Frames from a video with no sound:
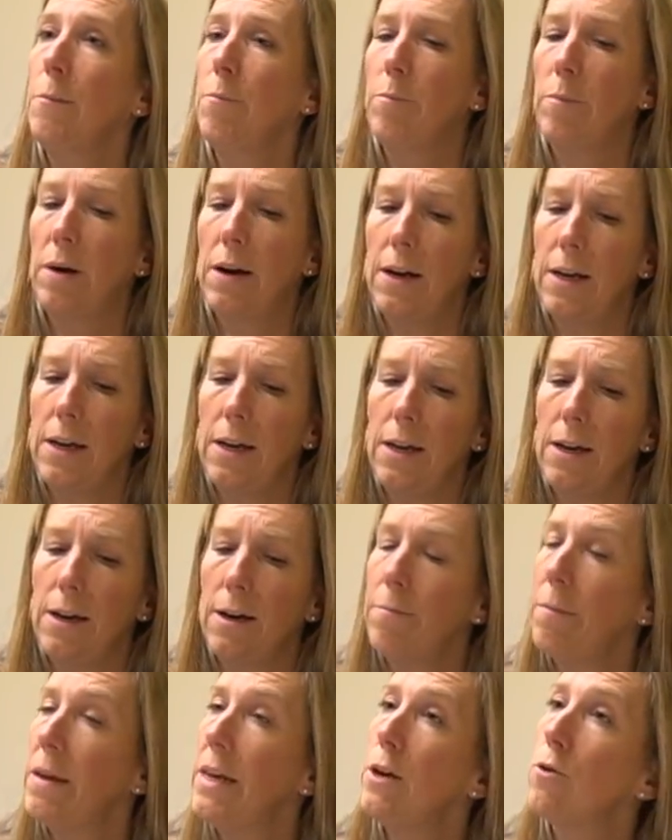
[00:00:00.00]

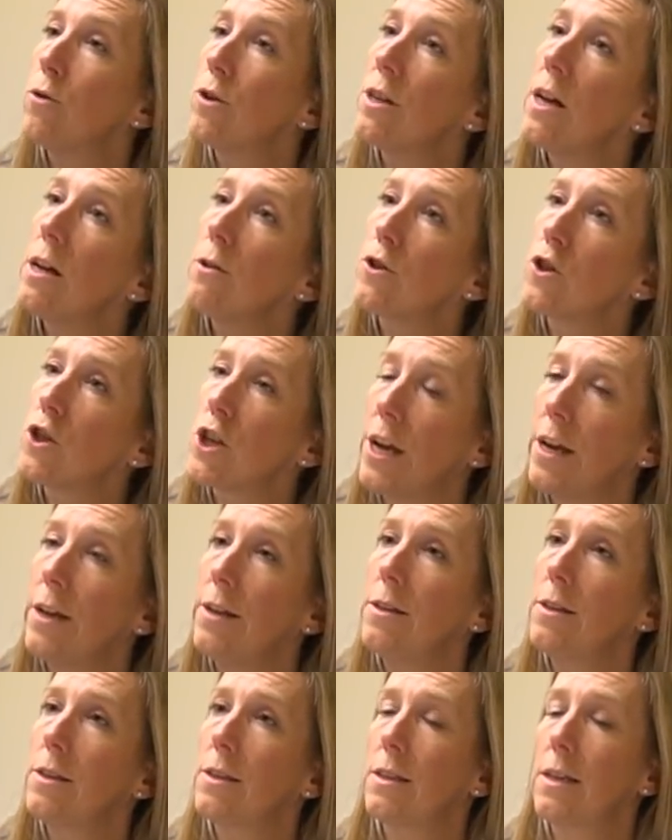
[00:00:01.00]
many hotel
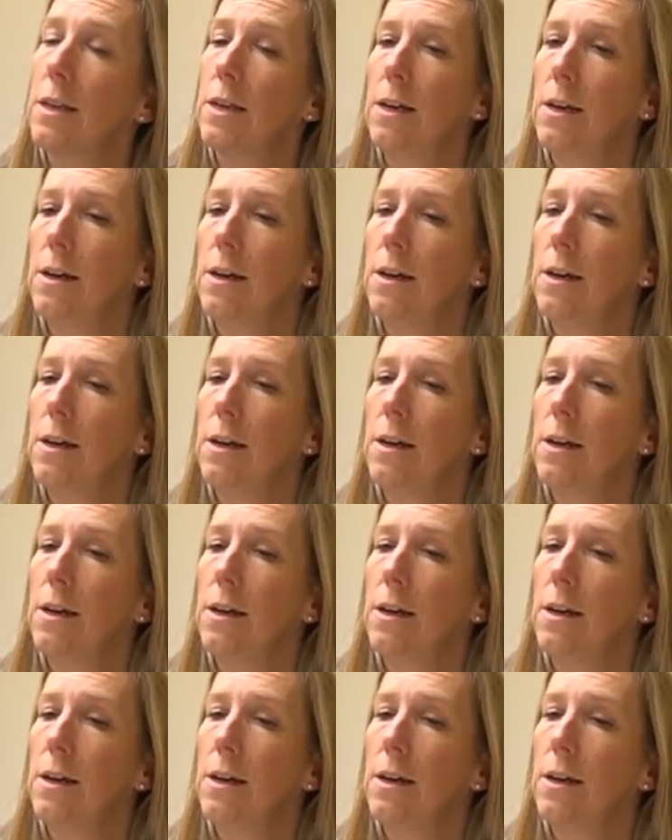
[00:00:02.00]
chains.